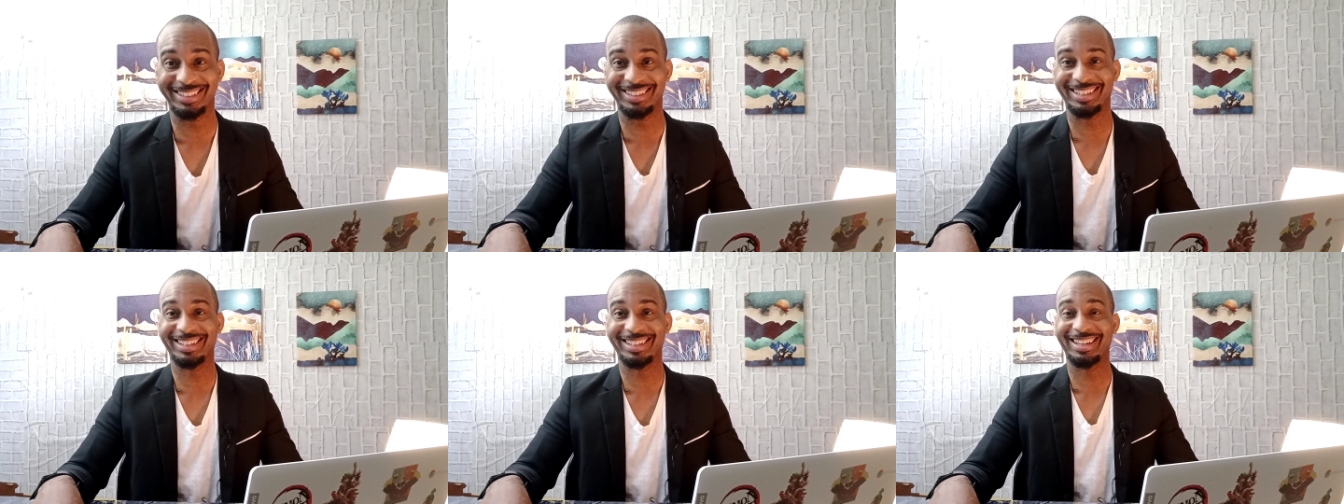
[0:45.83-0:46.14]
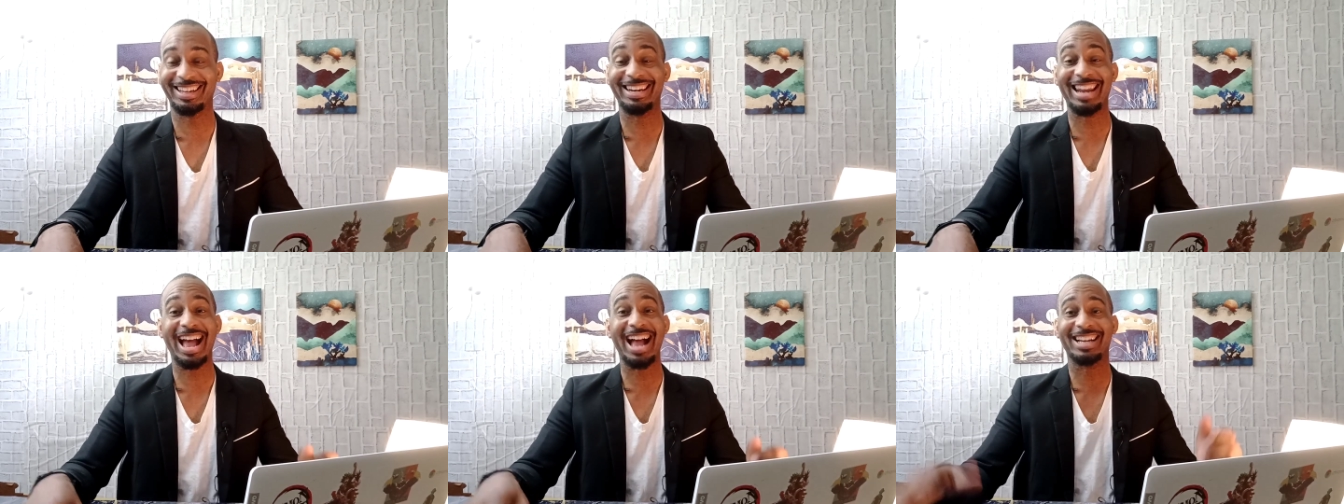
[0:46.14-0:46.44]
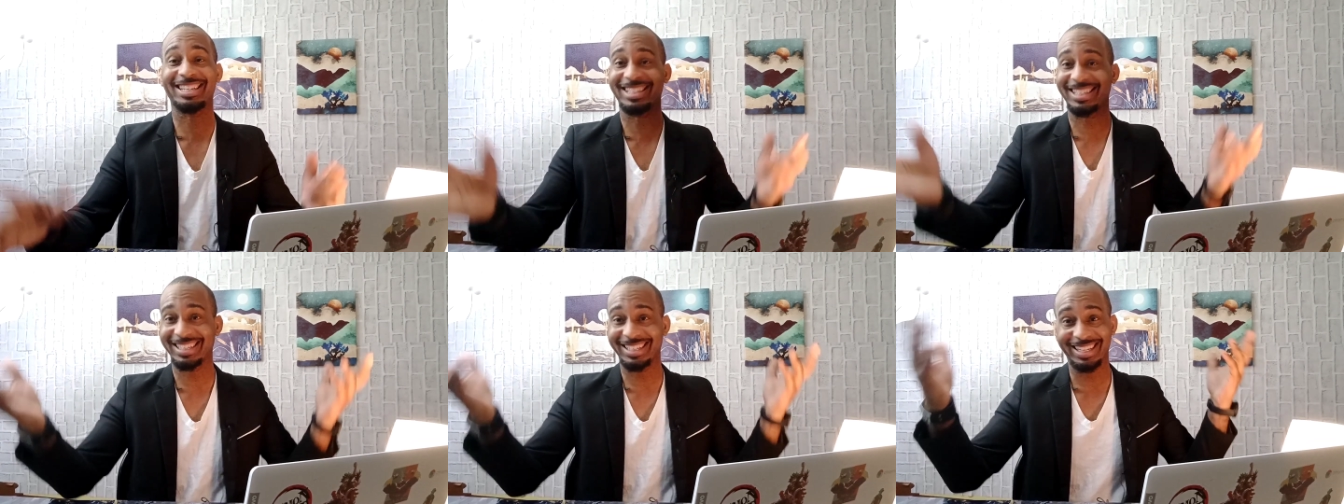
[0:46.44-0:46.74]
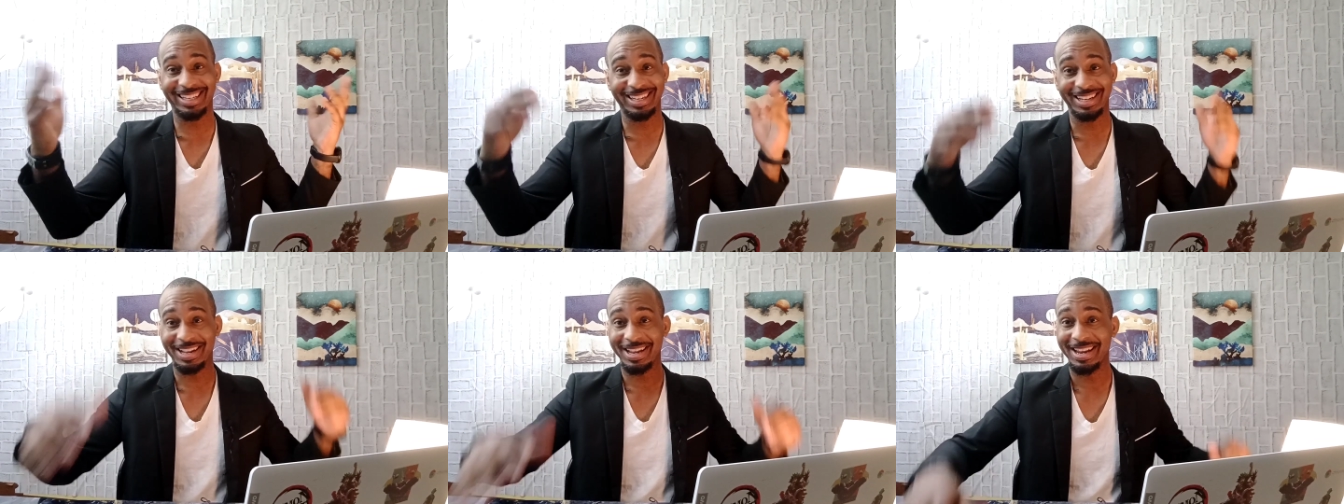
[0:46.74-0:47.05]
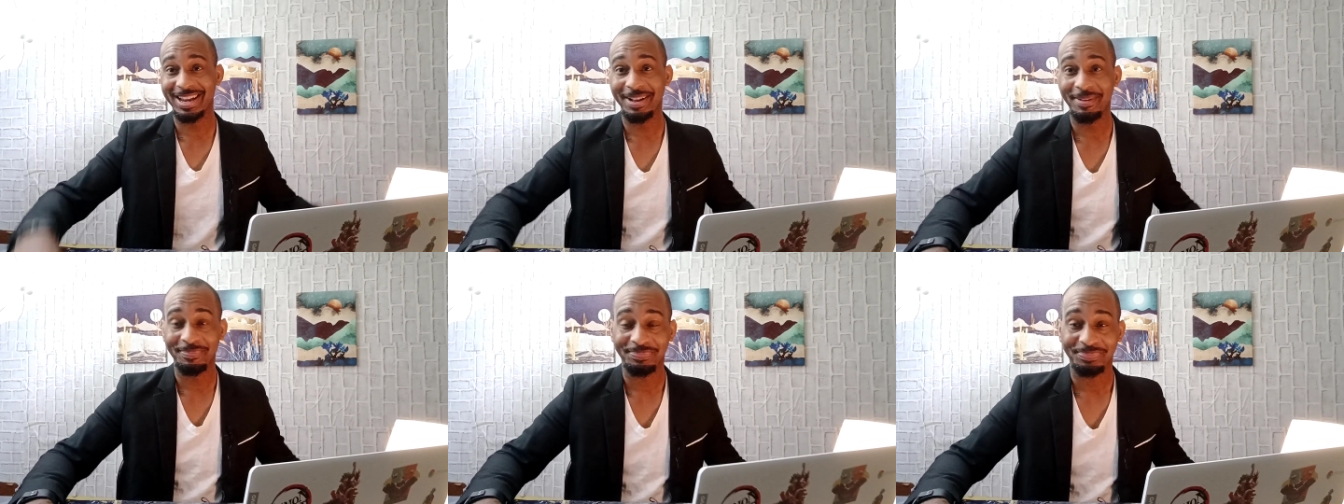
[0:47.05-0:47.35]
and actually,
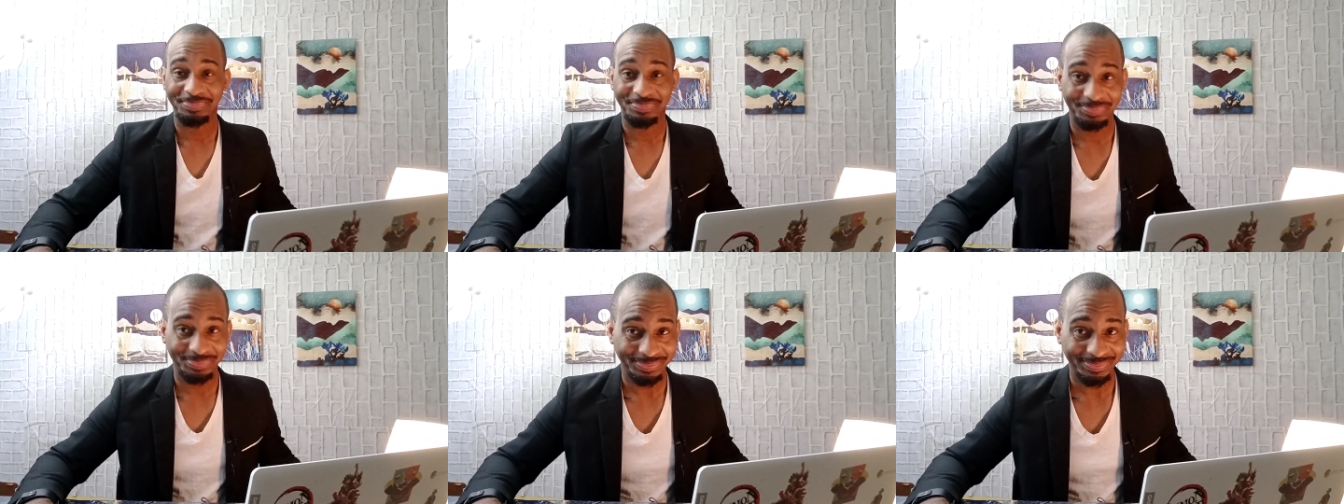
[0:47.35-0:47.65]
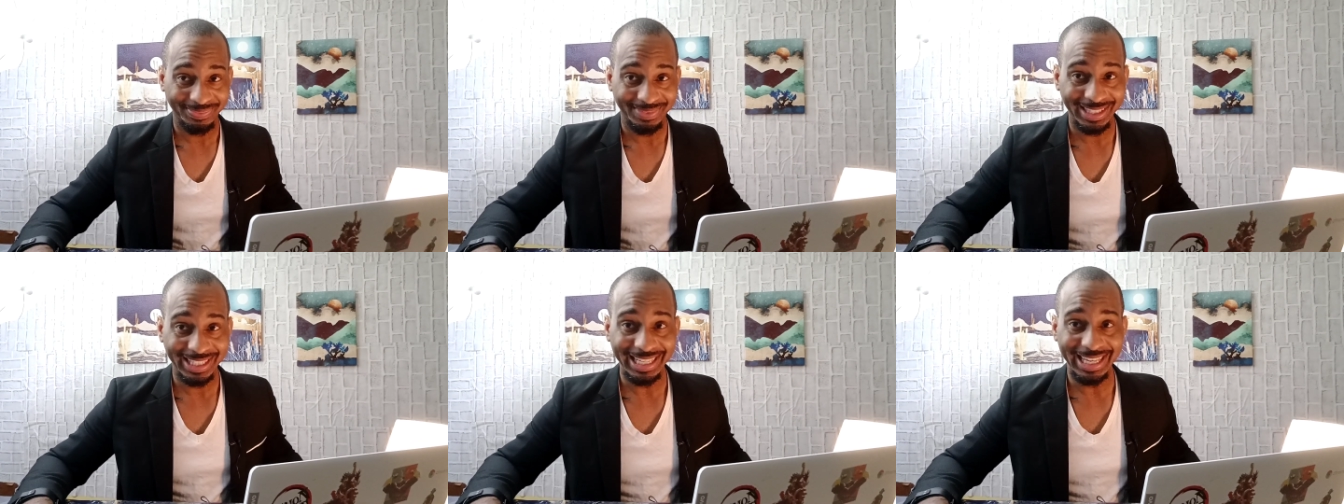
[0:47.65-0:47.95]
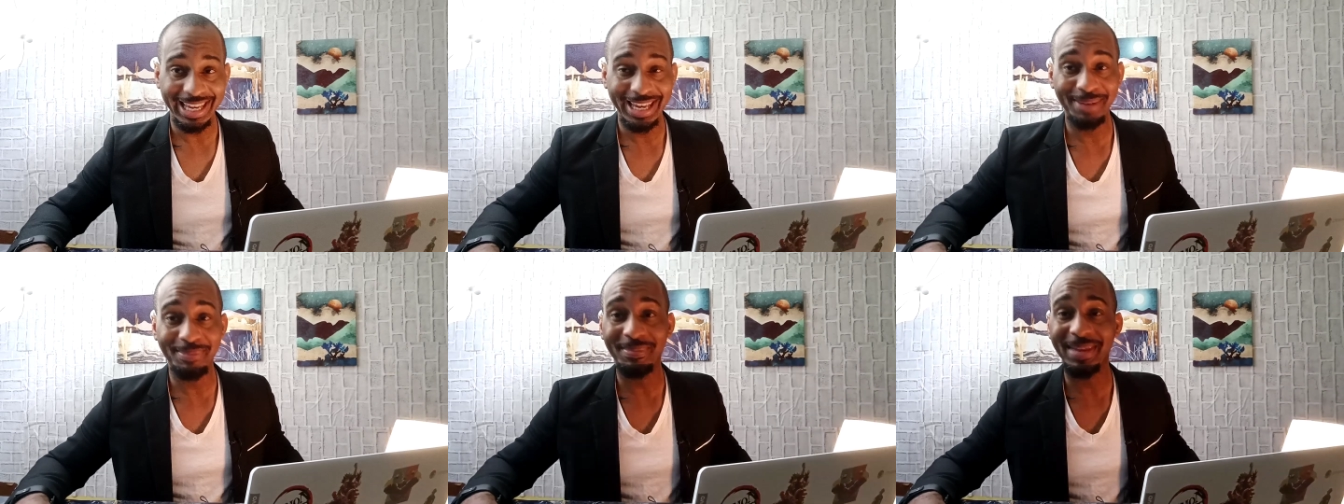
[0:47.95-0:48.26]
it